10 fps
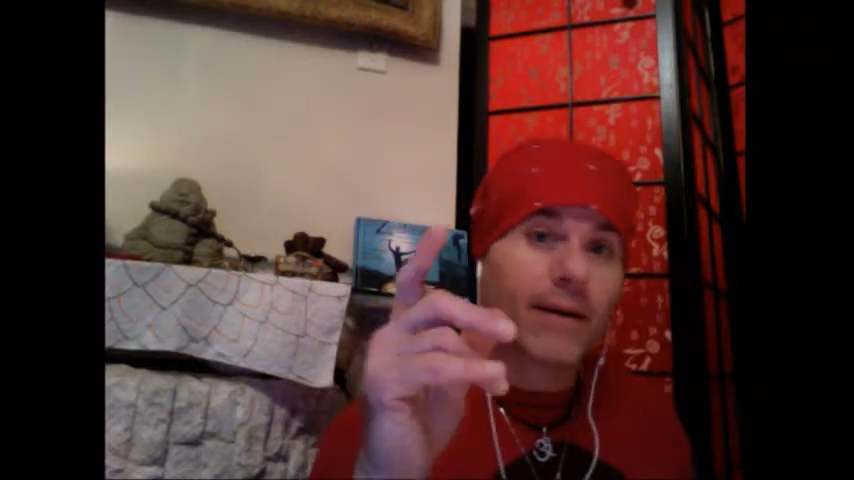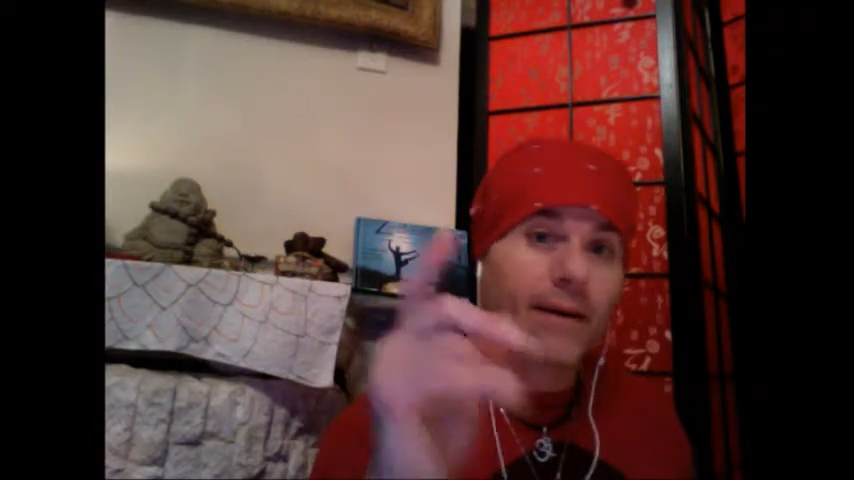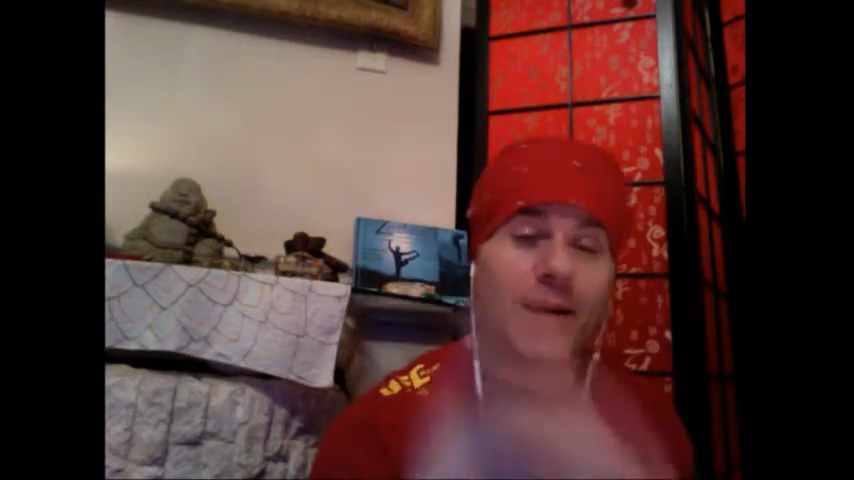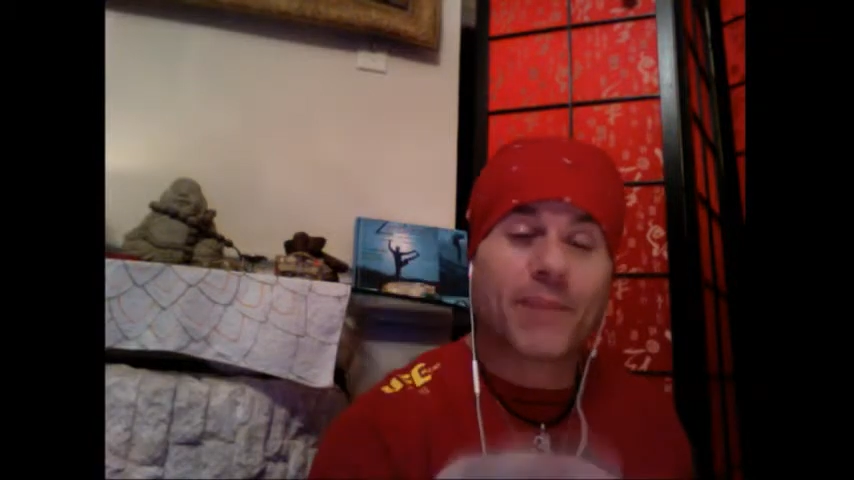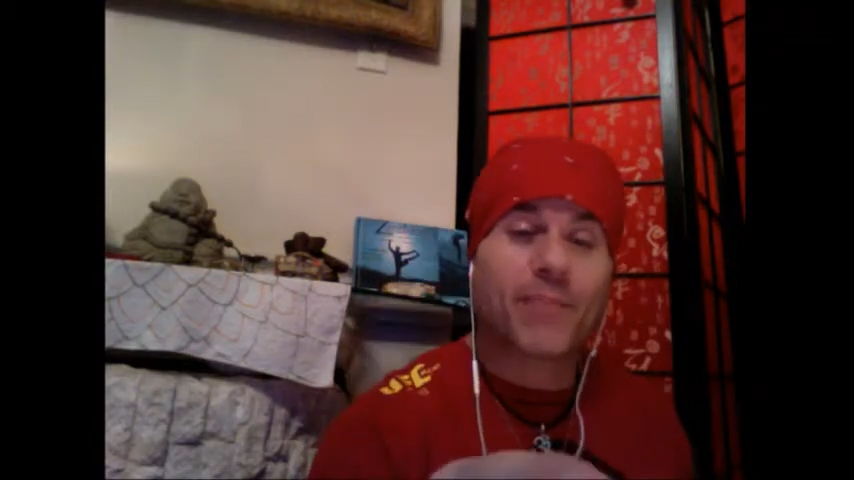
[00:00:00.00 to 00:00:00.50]

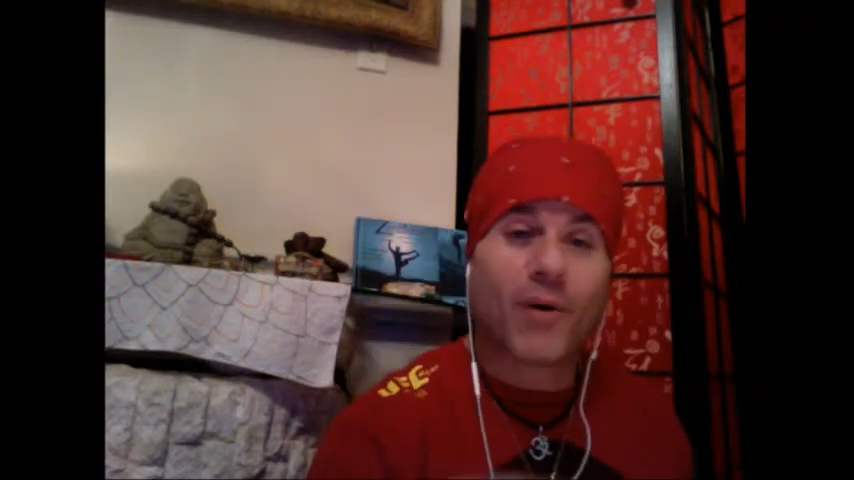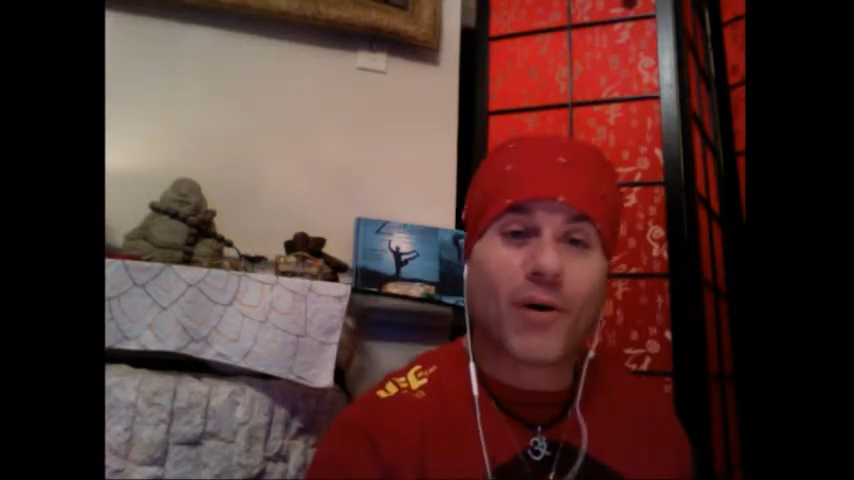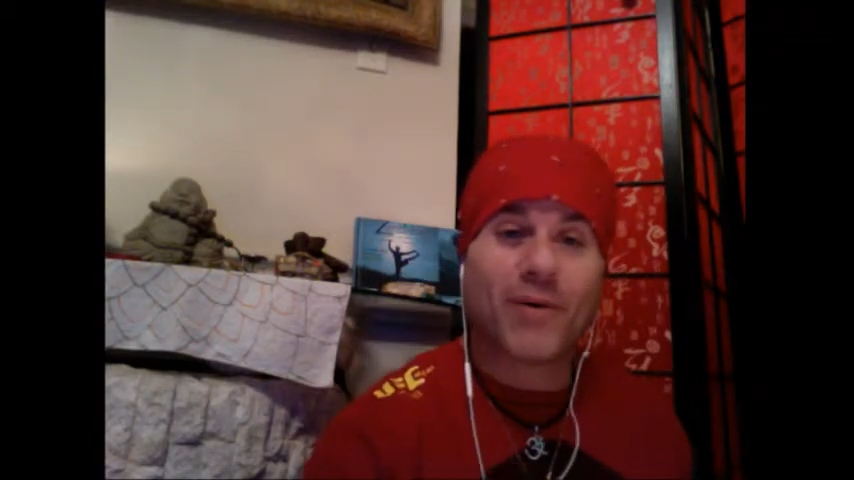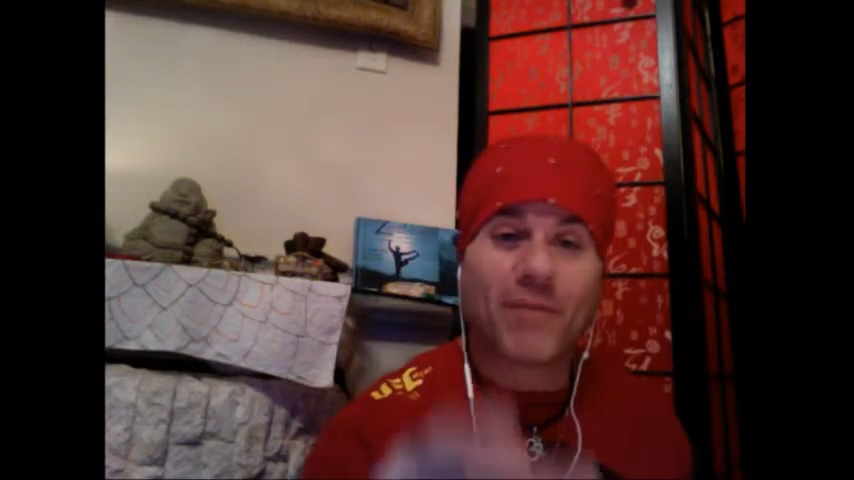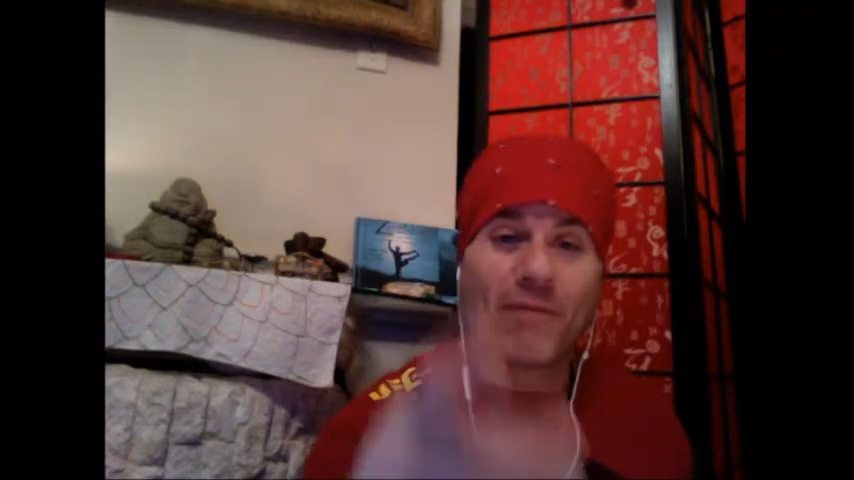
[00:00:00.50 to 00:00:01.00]
Keep
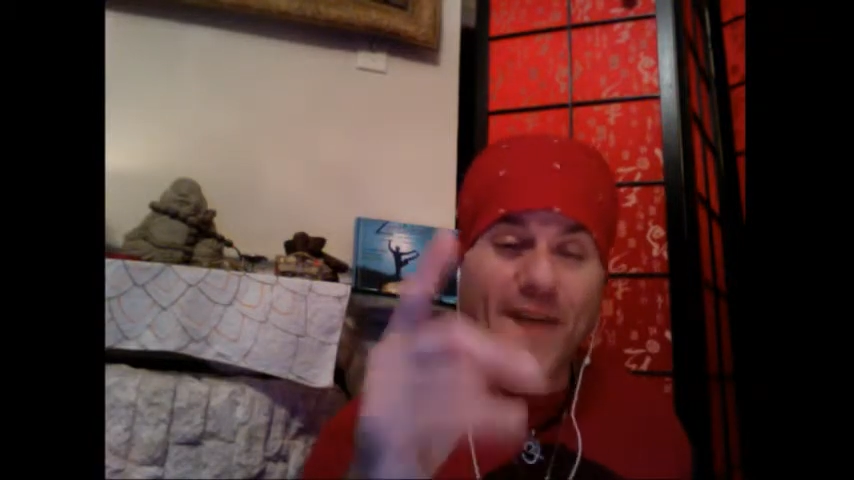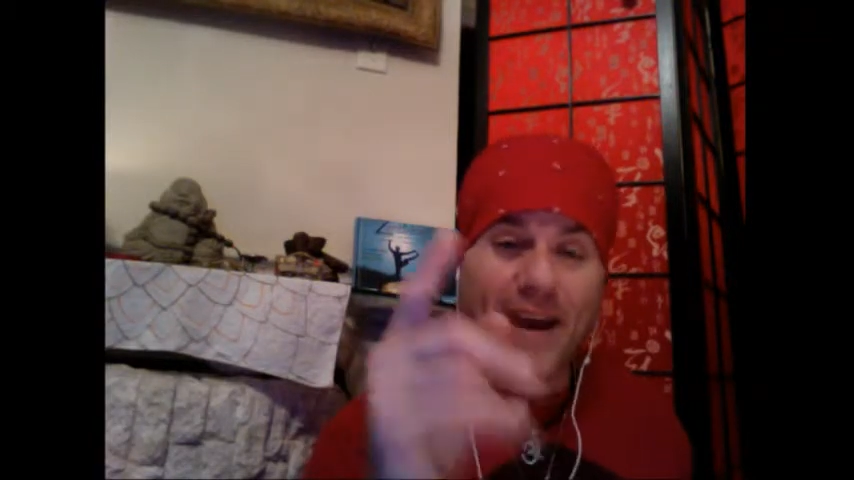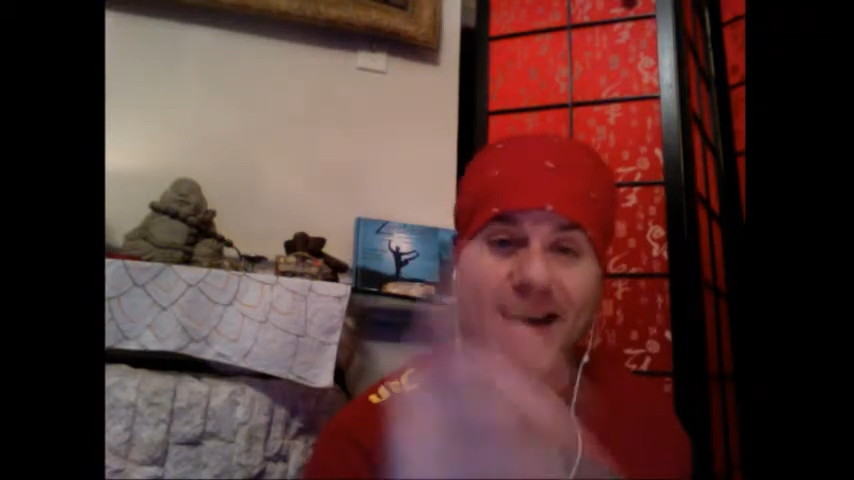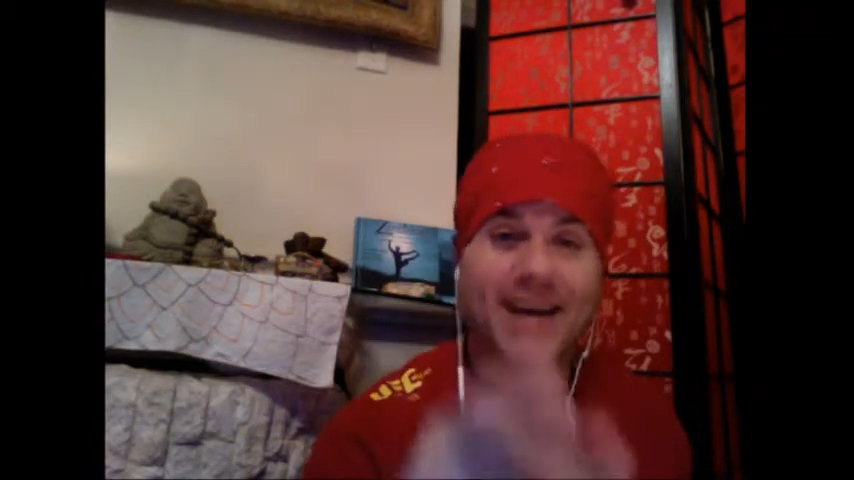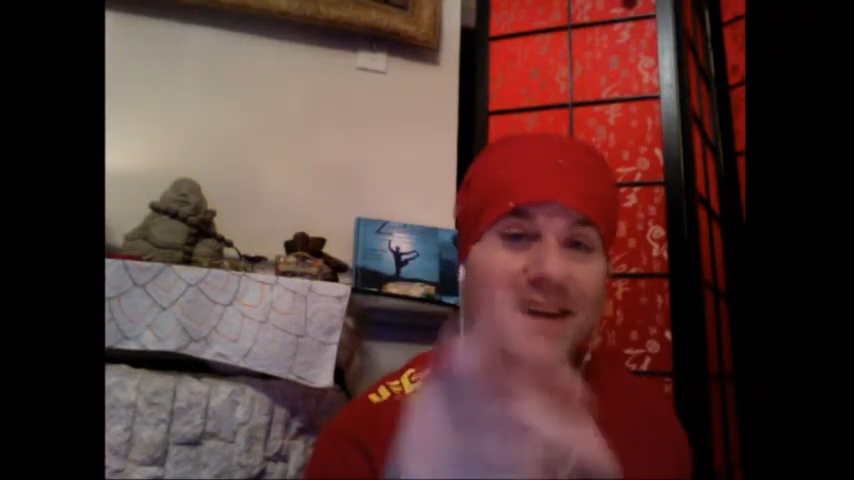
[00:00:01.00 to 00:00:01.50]
on
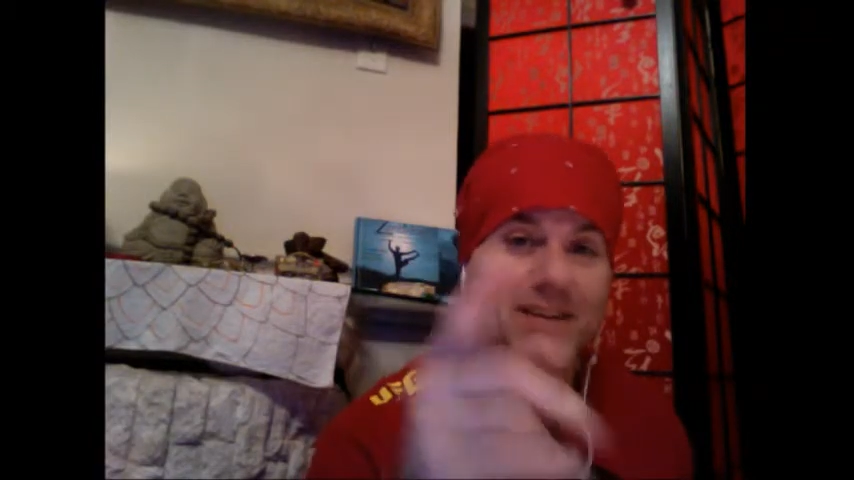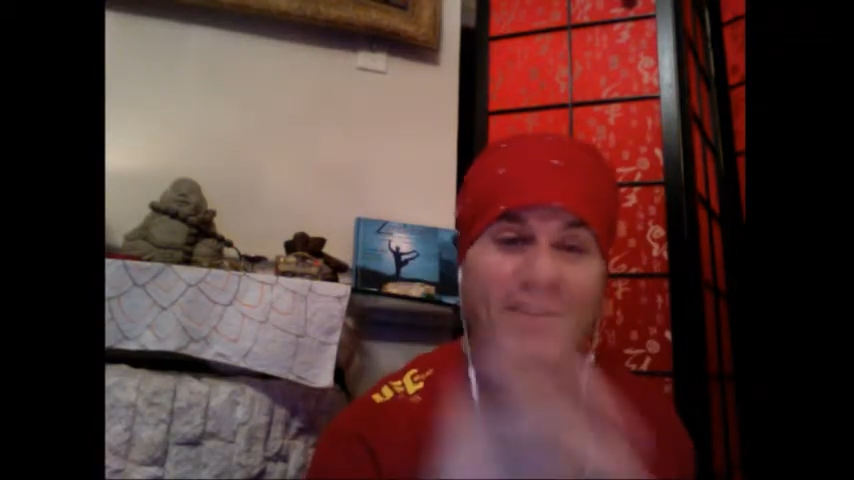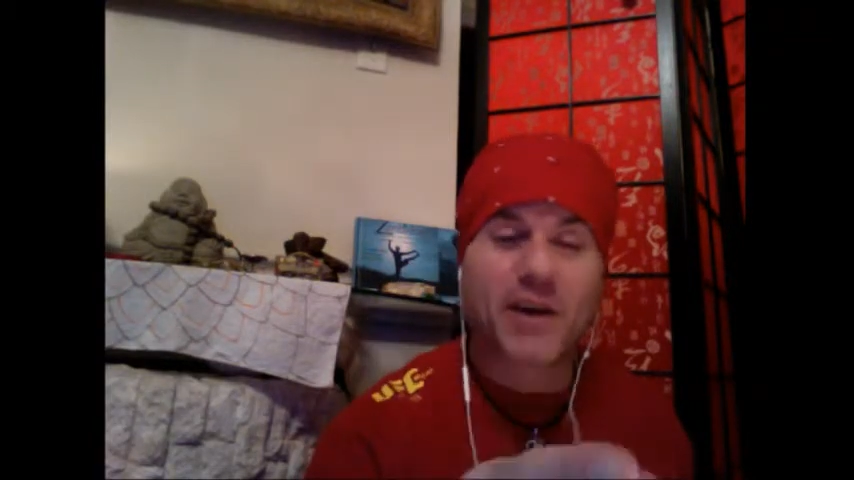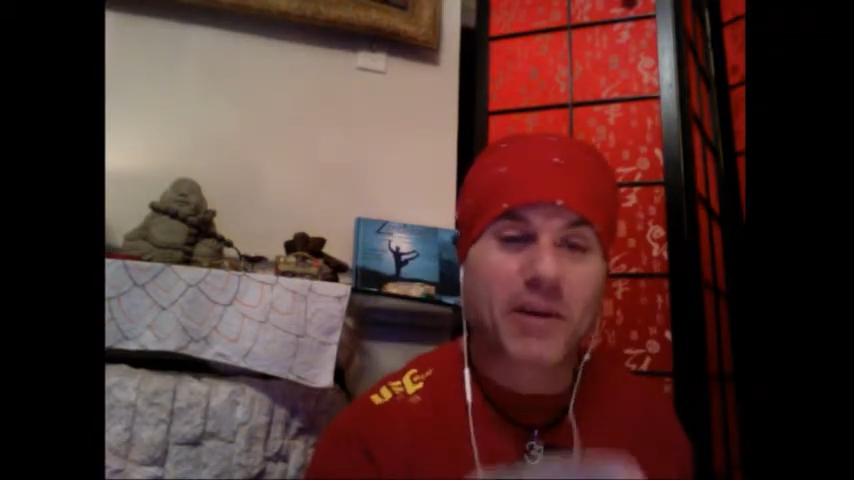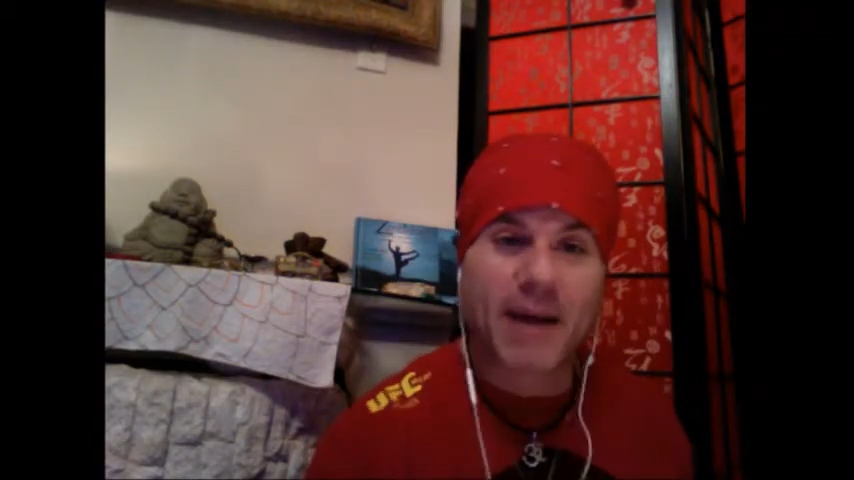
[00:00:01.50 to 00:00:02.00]
faking it until
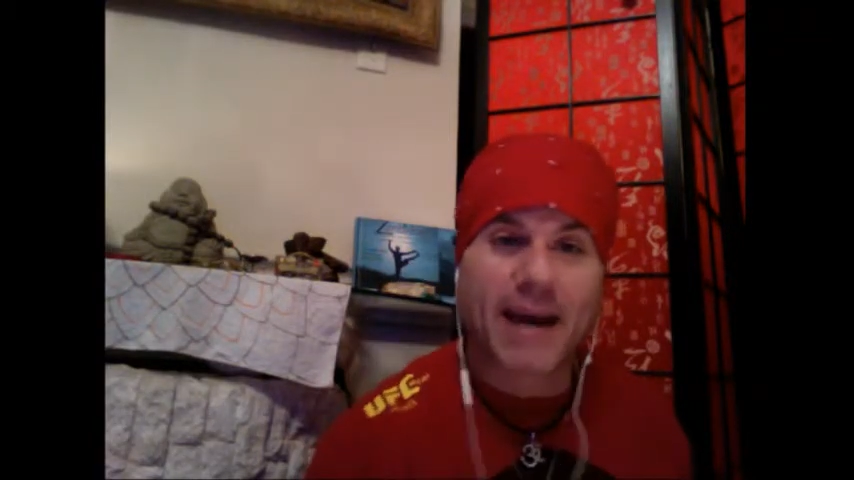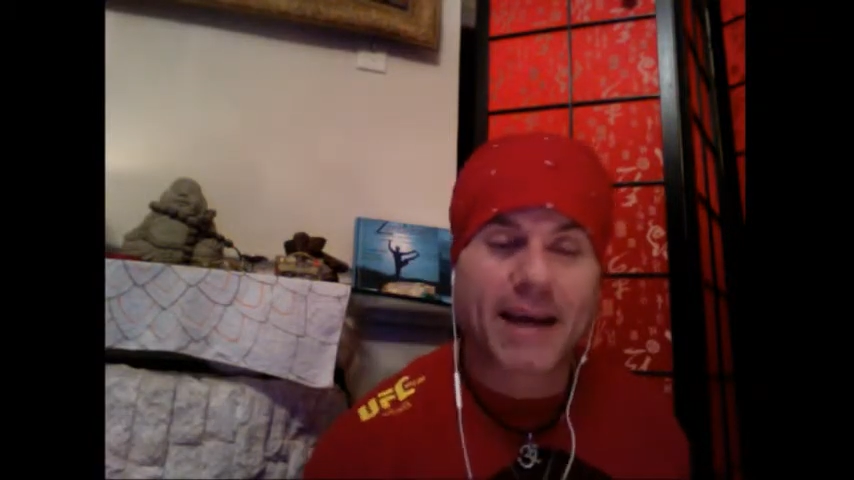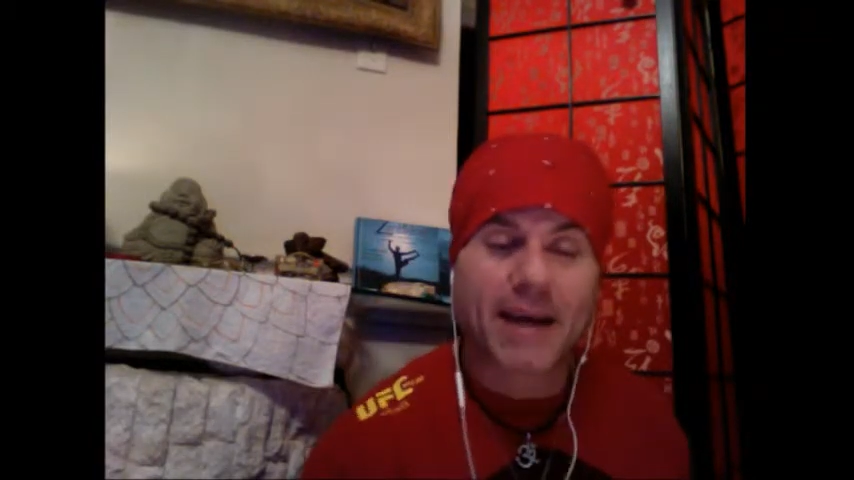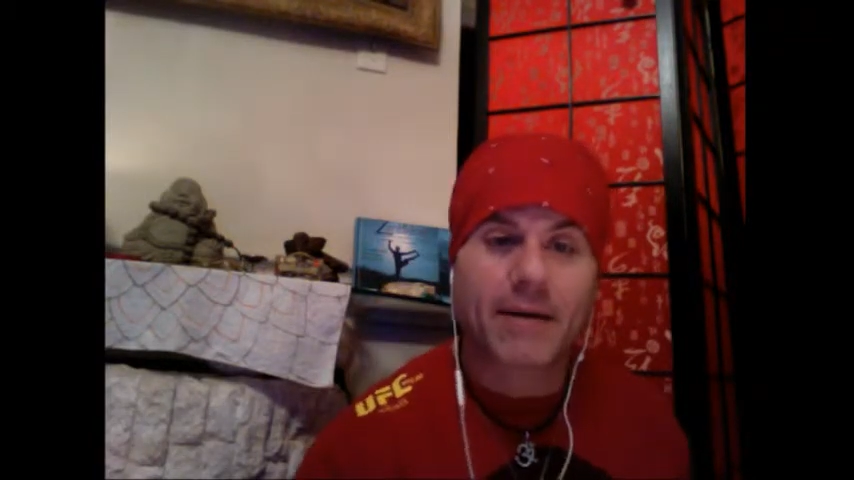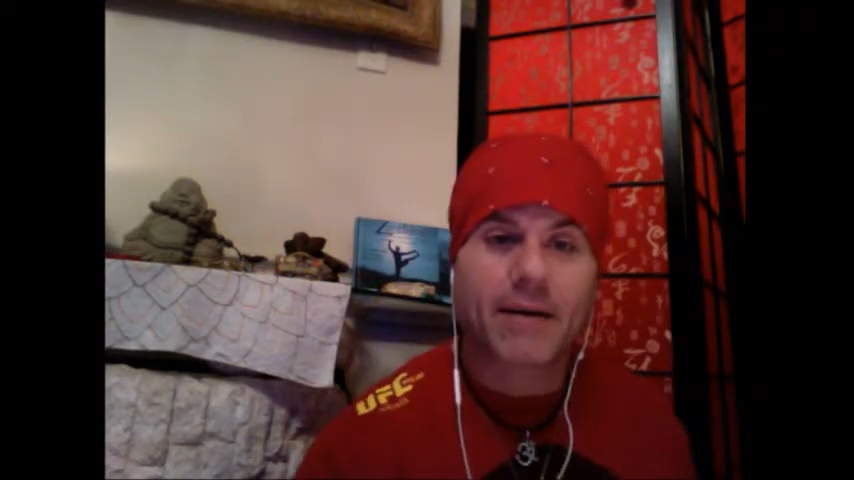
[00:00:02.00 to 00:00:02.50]
you make
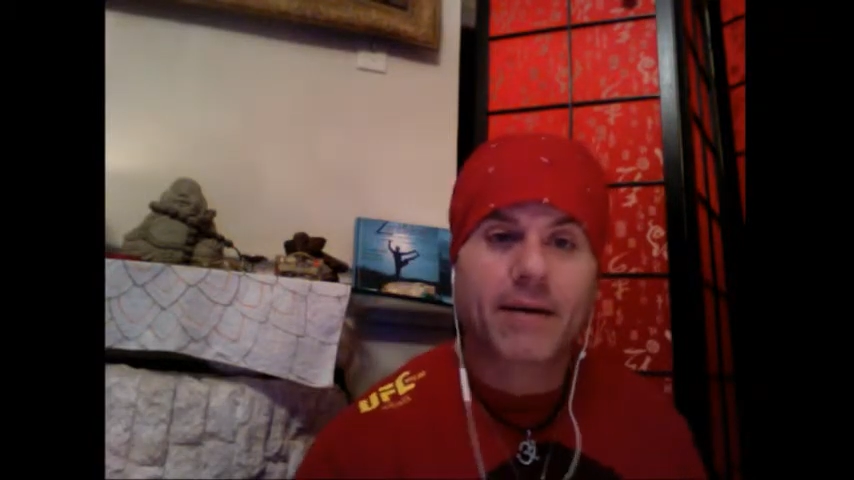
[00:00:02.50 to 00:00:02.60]
it.